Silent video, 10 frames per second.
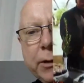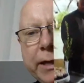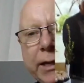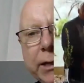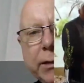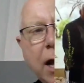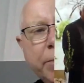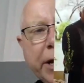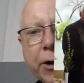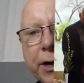that they got
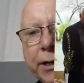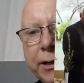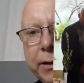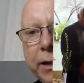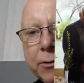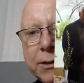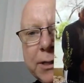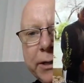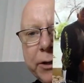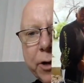married. They're
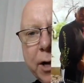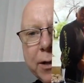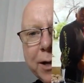sitting there cutting a